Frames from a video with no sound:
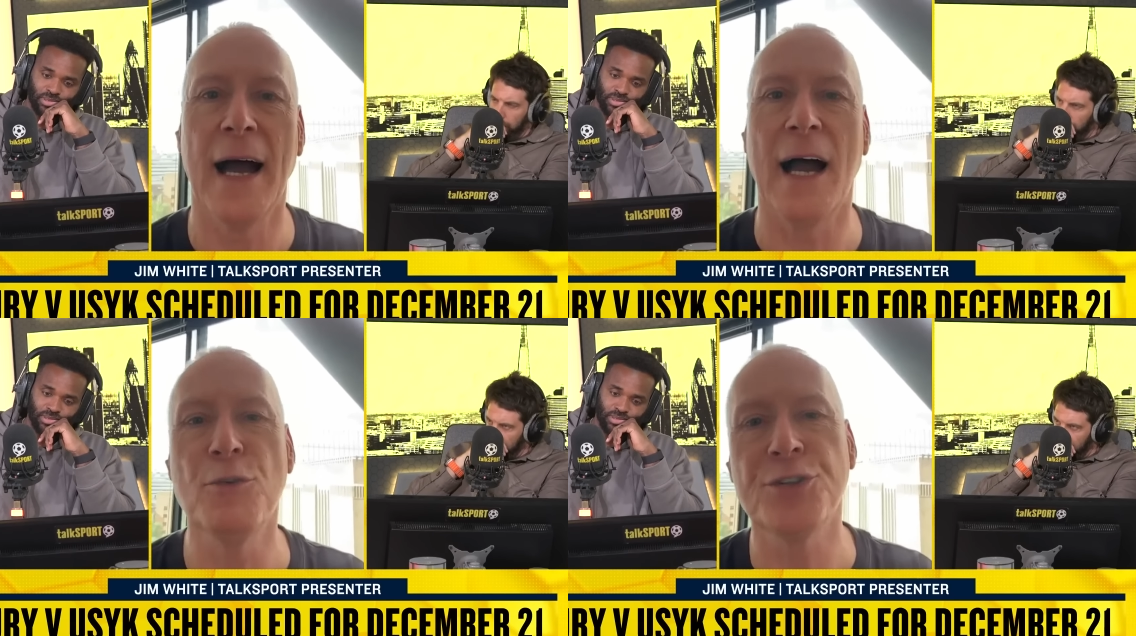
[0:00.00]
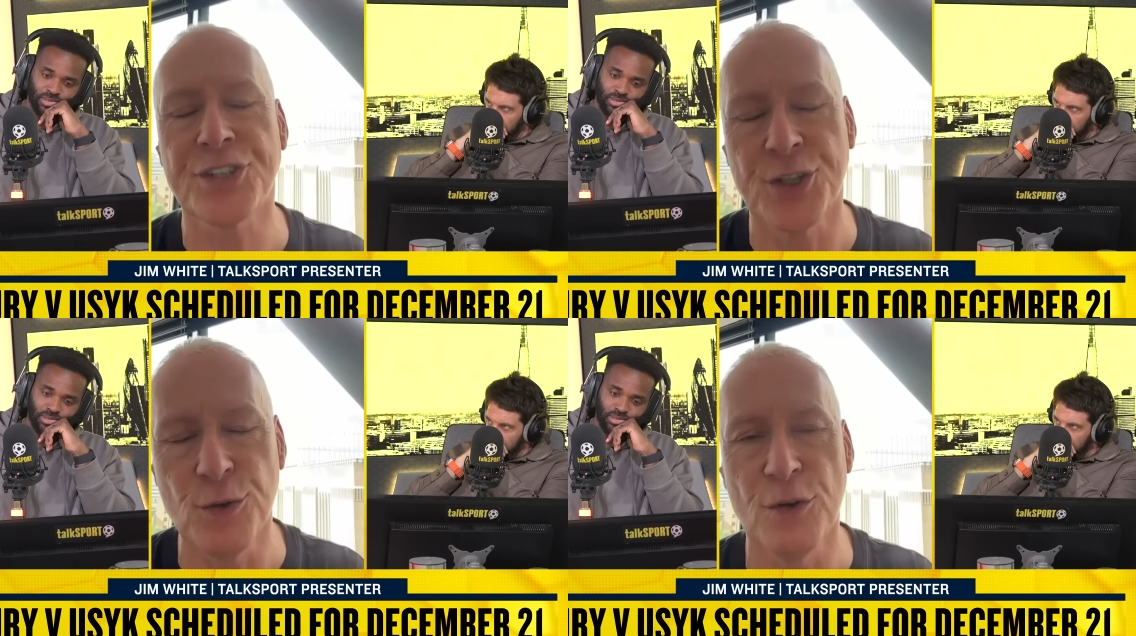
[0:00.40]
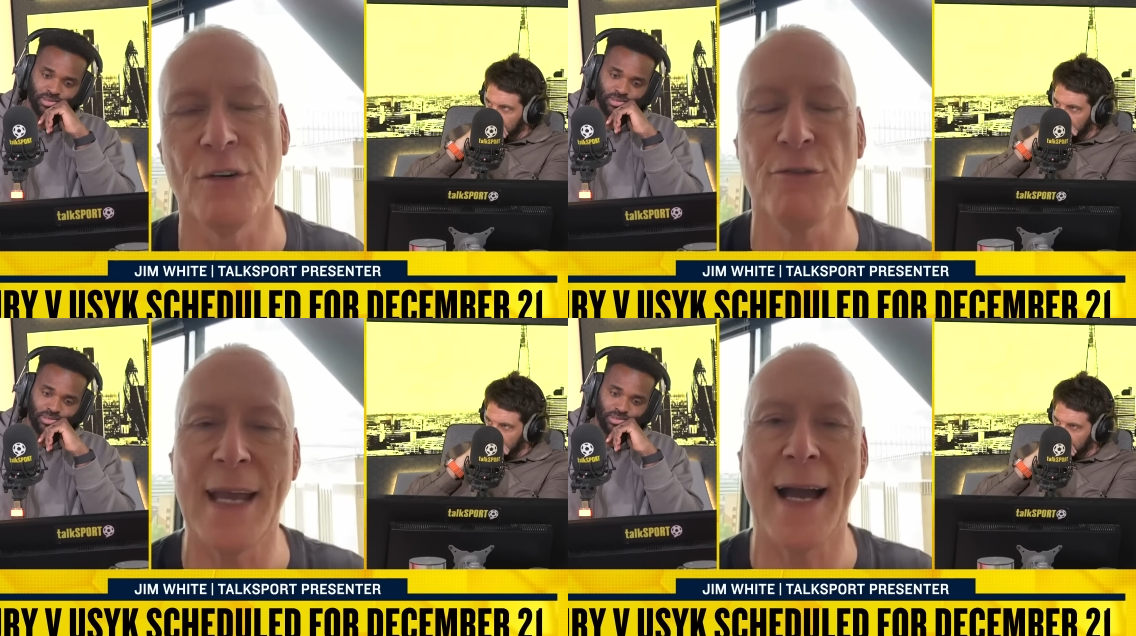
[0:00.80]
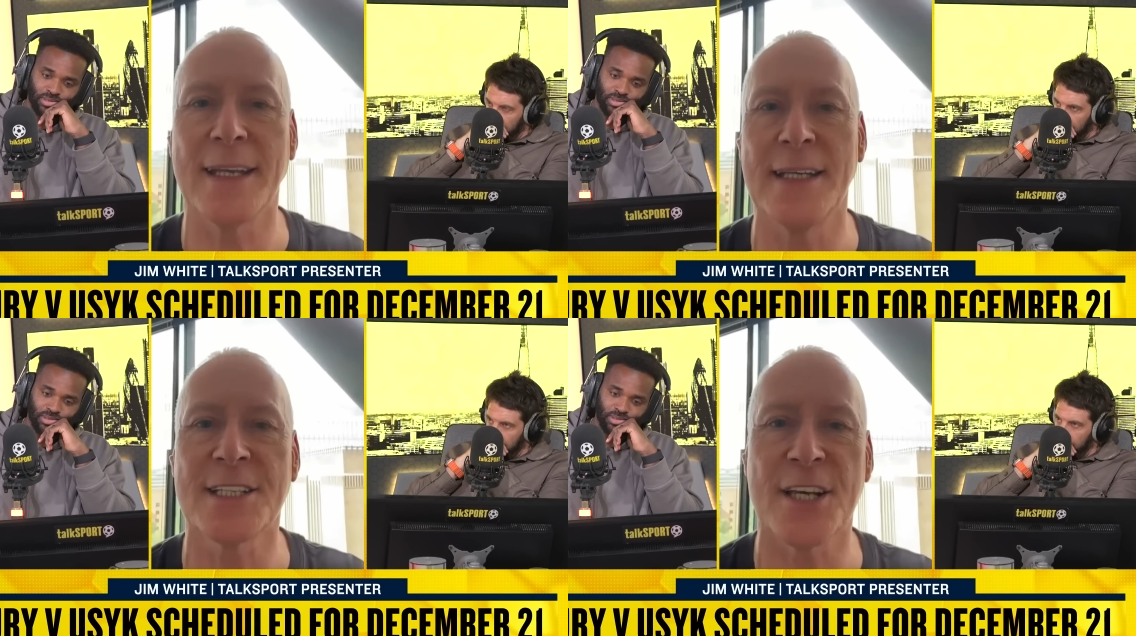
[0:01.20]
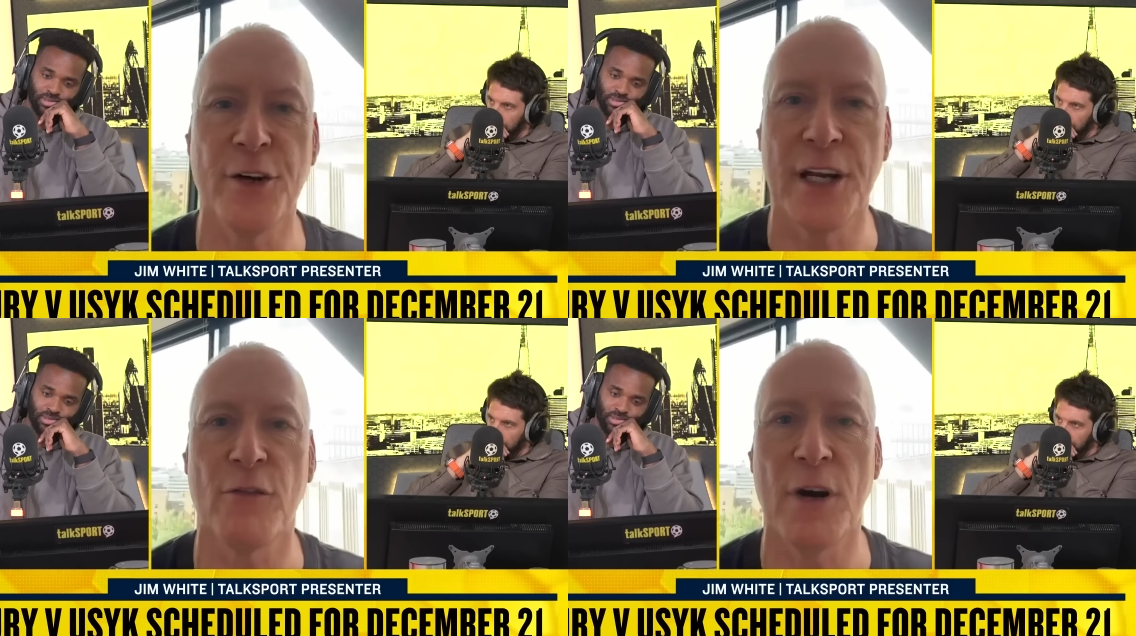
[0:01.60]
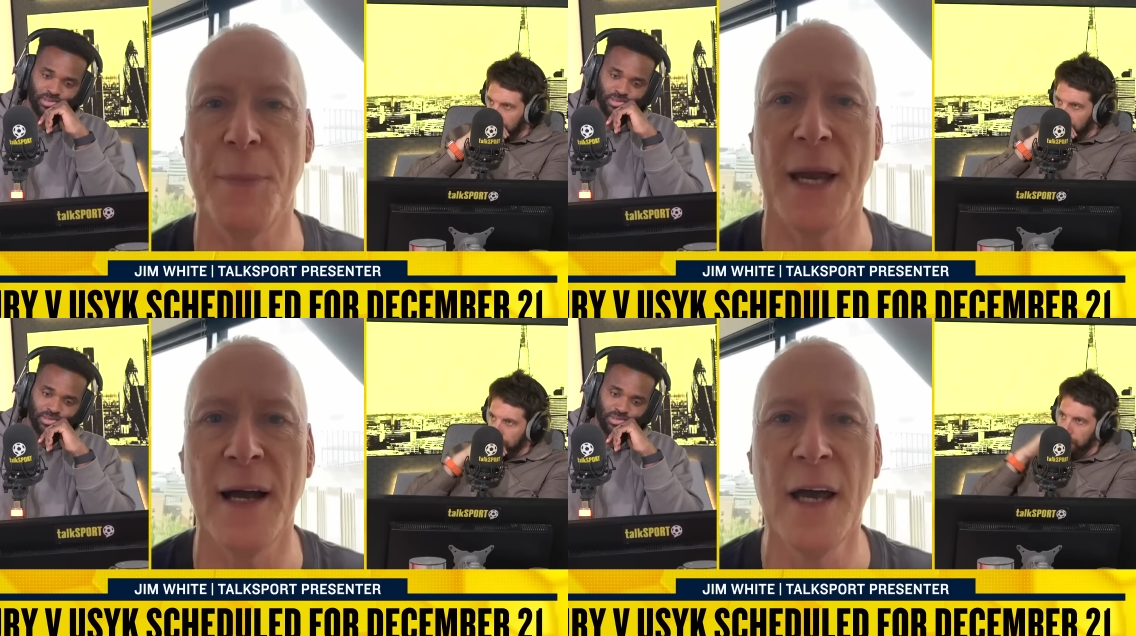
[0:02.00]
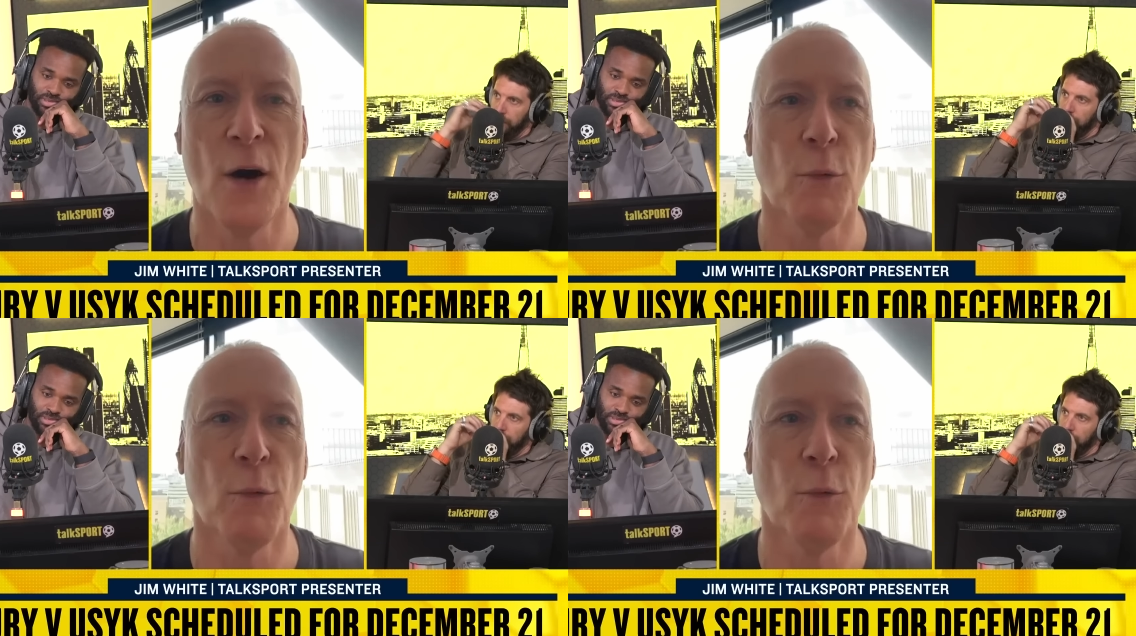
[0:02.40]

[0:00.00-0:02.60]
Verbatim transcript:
Speaker 1: out to Riyadh in Saudi Arabia.